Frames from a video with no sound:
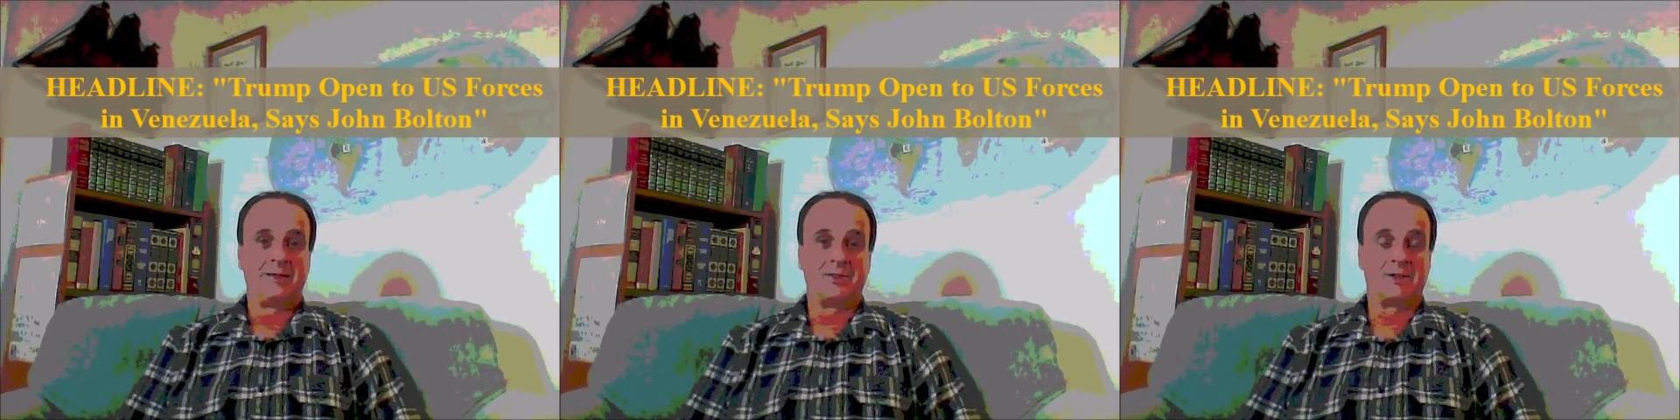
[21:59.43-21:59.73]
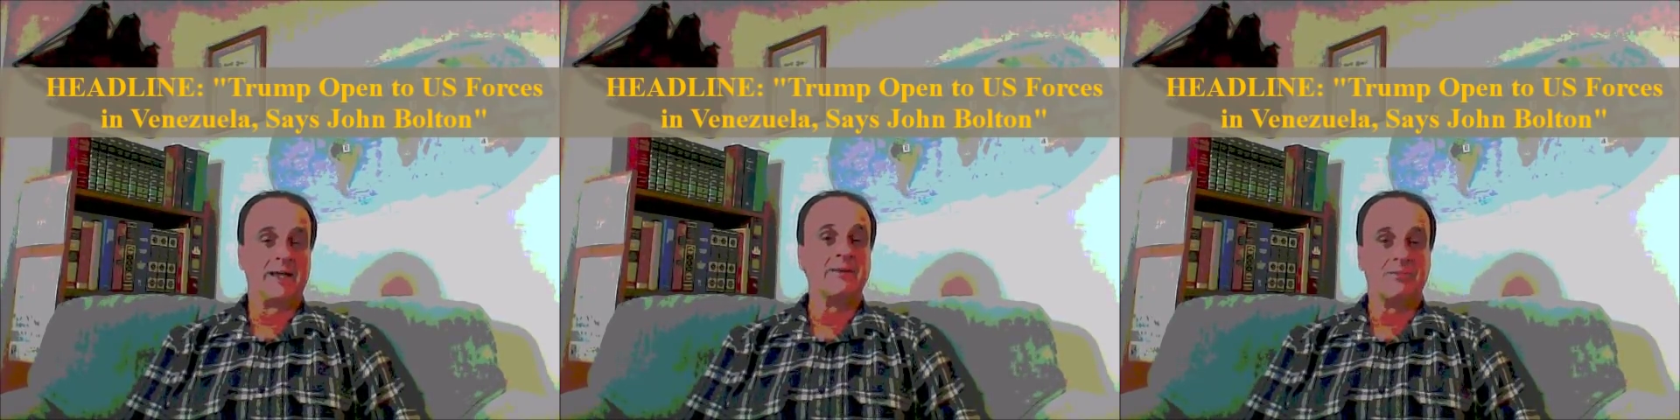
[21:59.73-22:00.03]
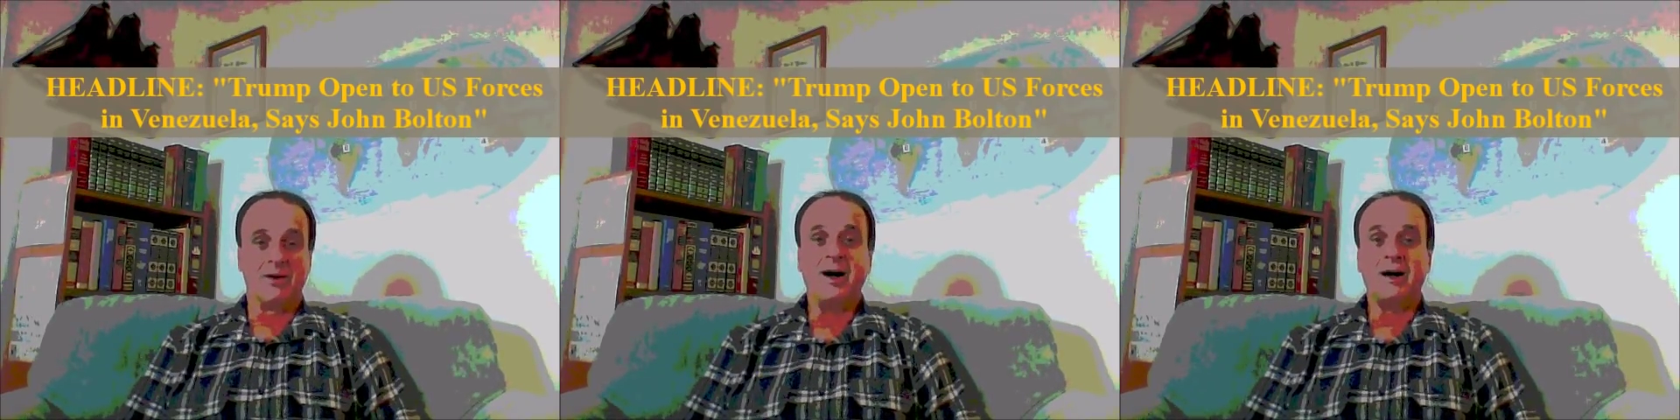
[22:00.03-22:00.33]
to get
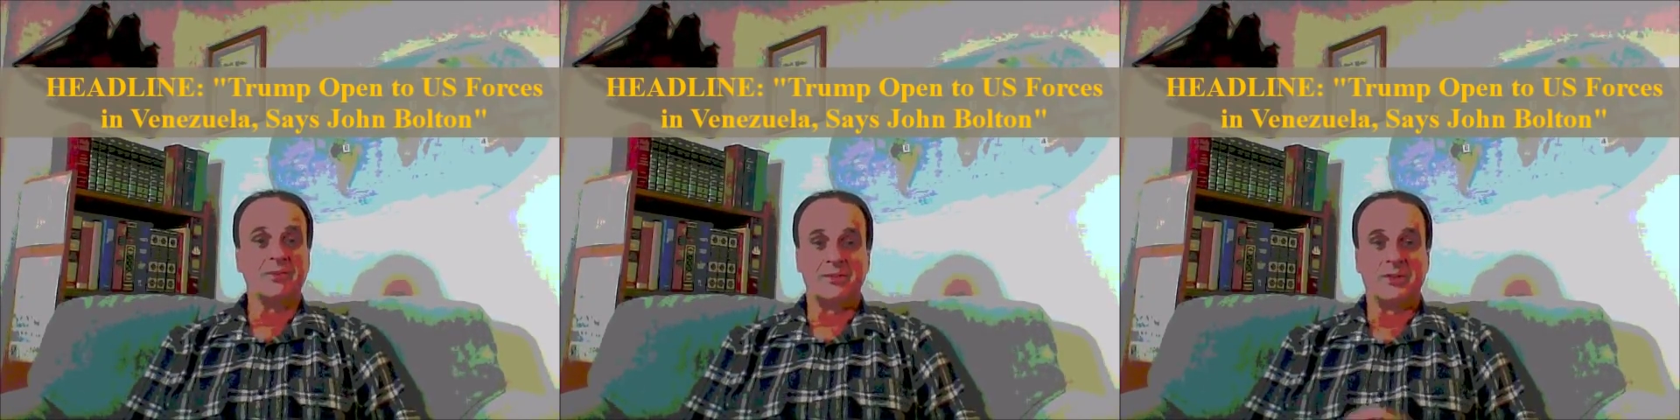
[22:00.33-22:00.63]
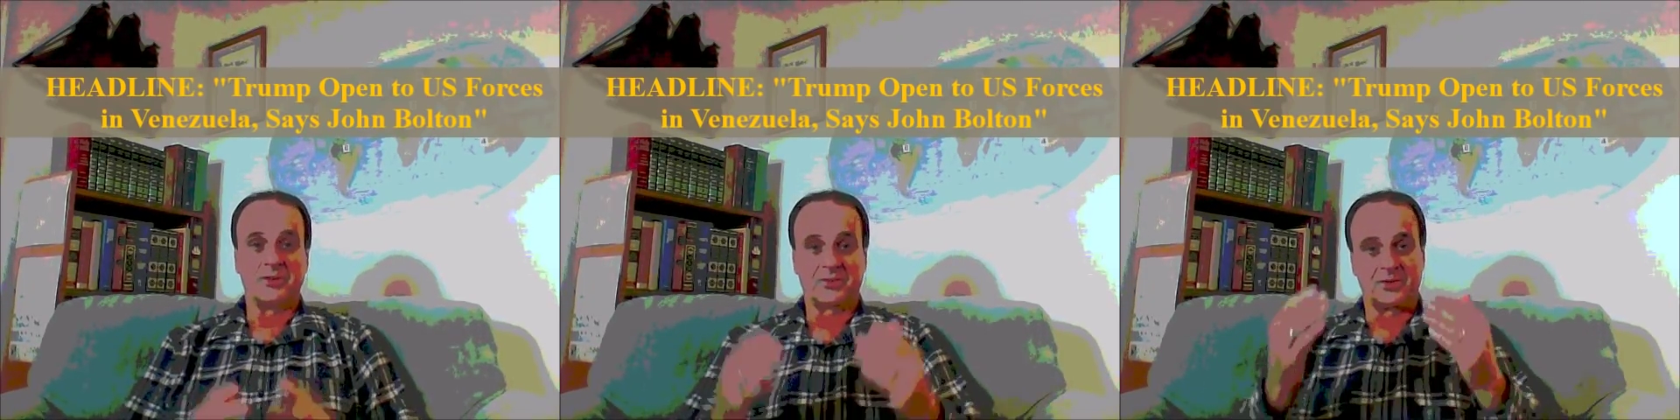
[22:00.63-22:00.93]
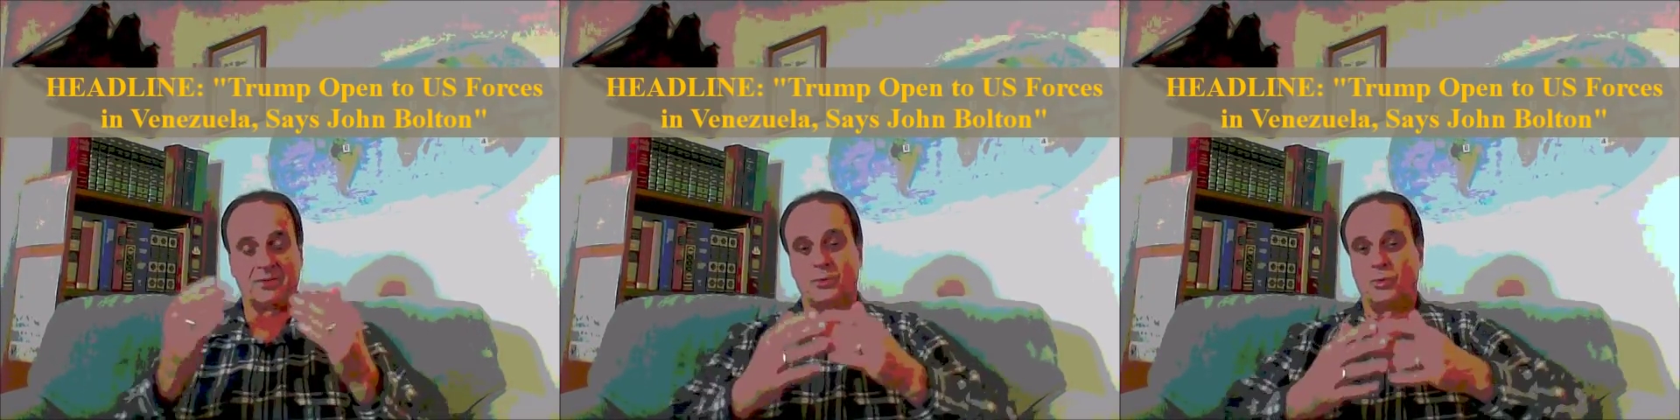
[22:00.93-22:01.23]
involved in this
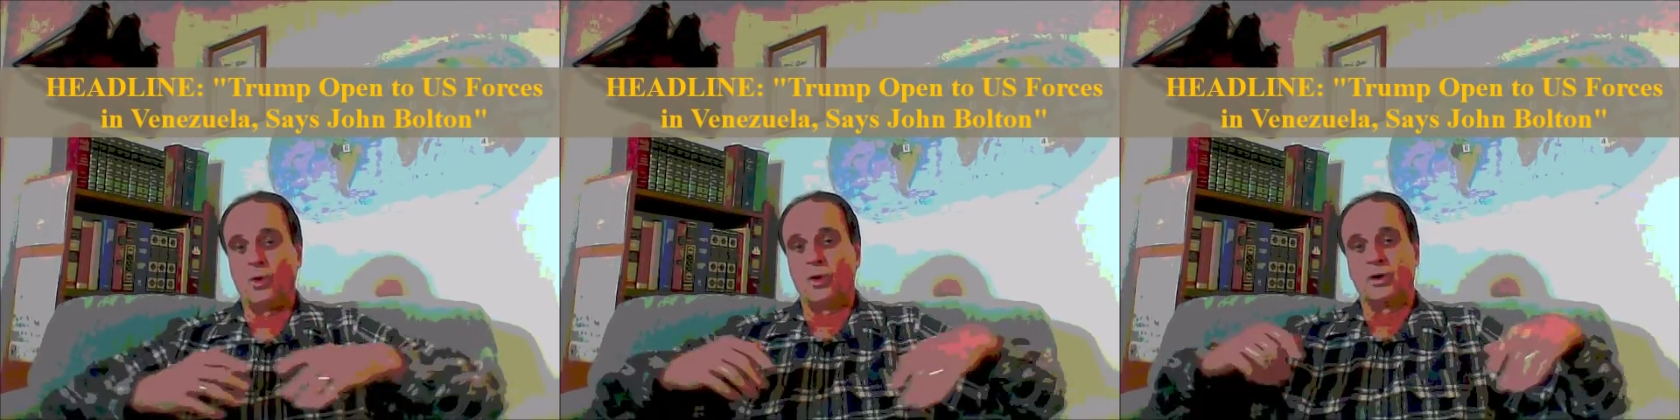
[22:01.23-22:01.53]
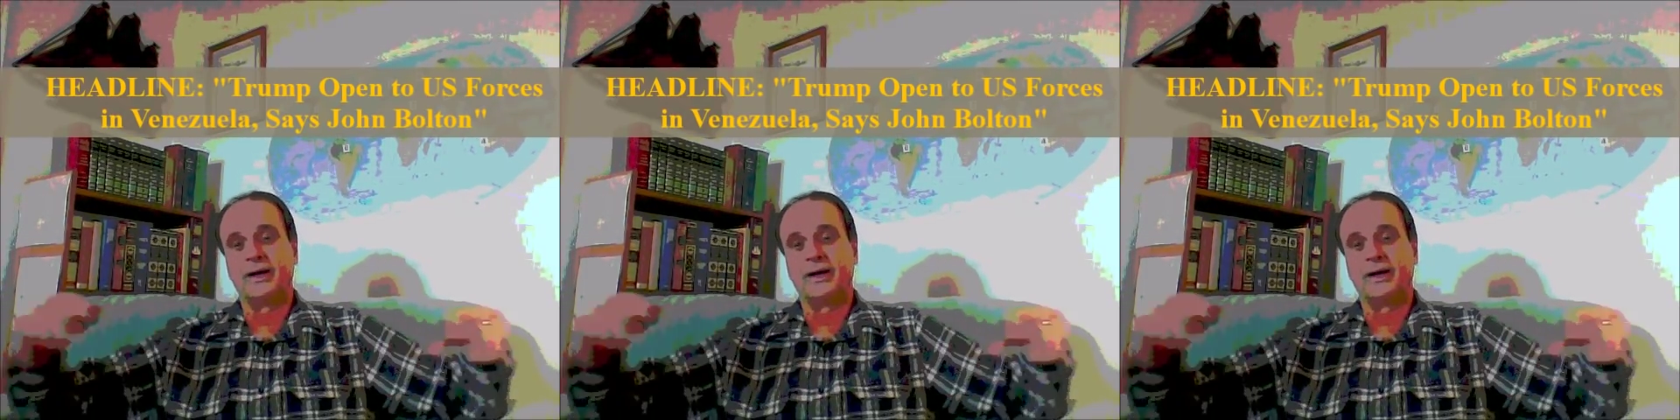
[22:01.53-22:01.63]
civil war.